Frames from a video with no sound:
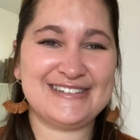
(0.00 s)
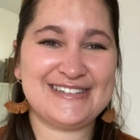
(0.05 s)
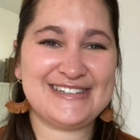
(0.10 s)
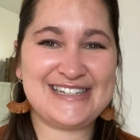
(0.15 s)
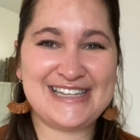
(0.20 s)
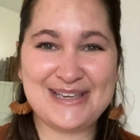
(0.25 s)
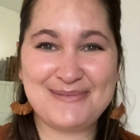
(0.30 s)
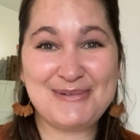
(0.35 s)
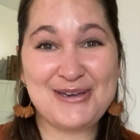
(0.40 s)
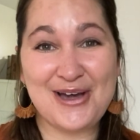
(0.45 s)

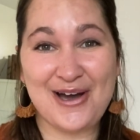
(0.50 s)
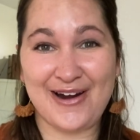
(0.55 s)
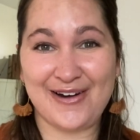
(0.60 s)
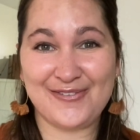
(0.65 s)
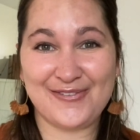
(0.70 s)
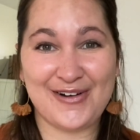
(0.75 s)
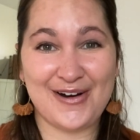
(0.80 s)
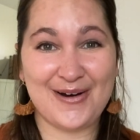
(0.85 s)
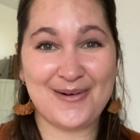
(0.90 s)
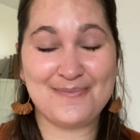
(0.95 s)
TBR
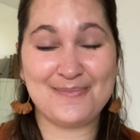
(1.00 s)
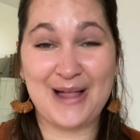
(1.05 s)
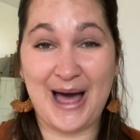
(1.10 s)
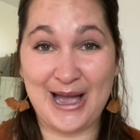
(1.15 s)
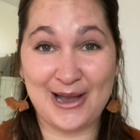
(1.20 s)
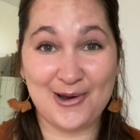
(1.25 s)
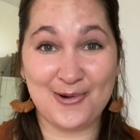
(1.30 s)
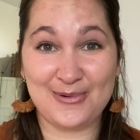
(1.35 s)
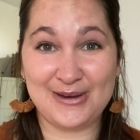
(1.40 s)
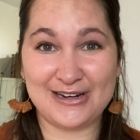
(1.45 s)
for our
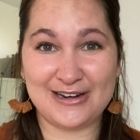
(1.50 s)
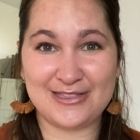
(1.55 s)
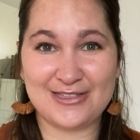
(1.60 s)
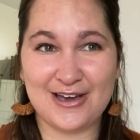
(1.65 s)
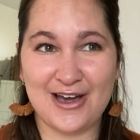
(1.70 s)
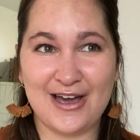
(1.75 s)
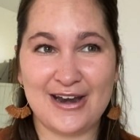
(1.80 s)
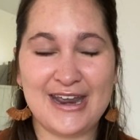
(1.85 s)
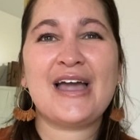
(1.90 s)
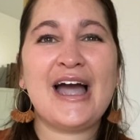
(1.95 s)

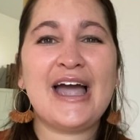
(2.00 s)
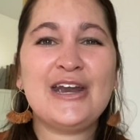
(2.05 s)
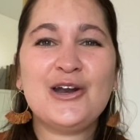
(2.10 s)
Blackoweenathon. I